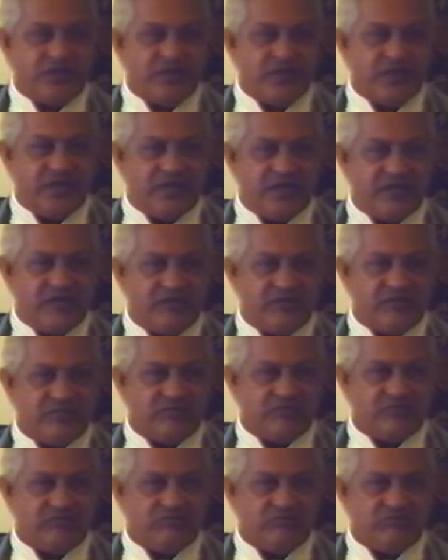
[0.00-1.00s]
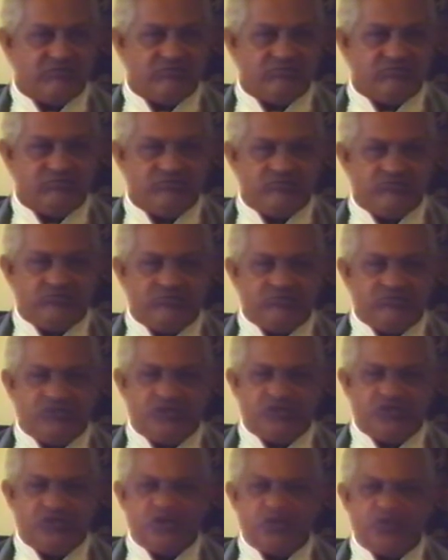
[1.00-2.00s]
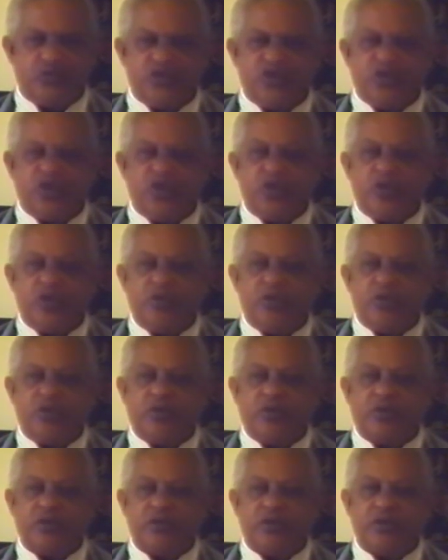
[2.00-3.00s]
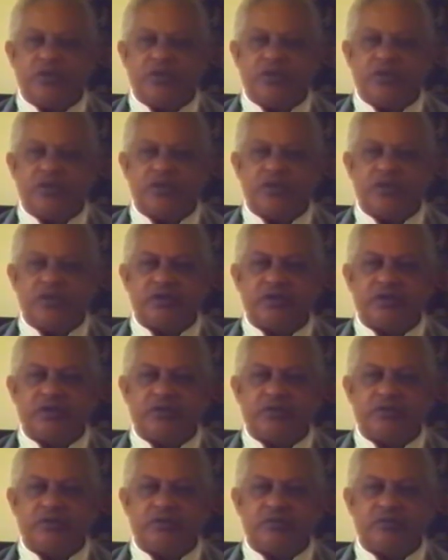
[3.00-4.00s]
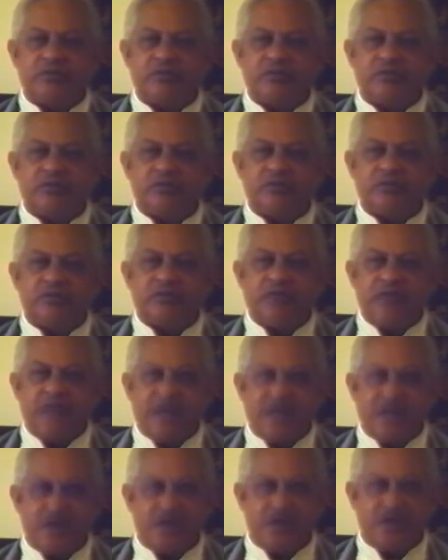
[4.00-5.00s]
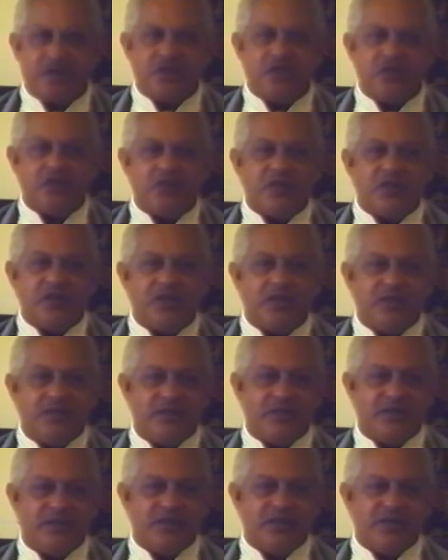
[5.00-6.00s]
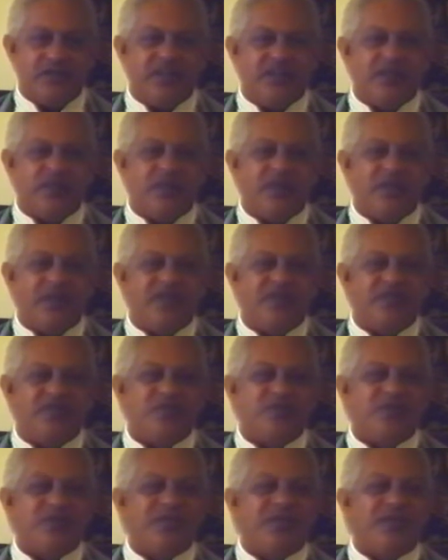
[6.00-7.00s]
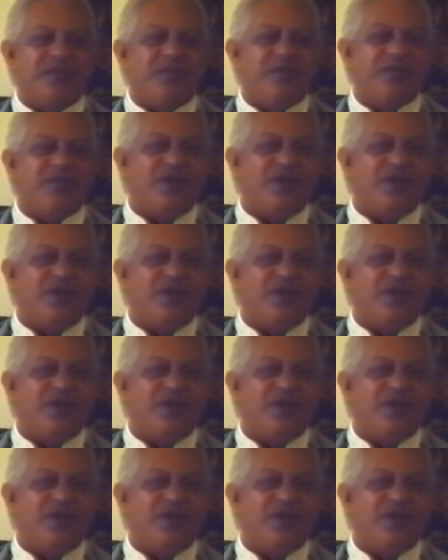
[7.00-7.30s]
thing assumes no importance. And actually you help the waves to become